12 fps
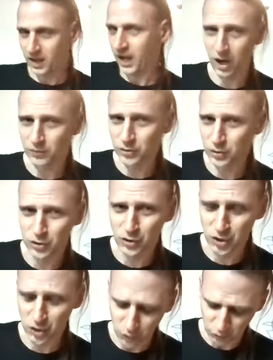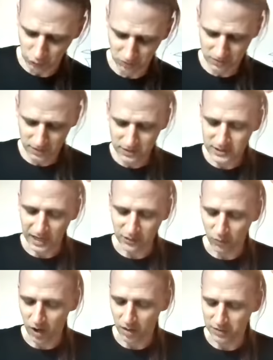"How do you do?"
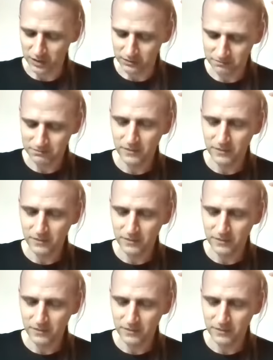said Robin.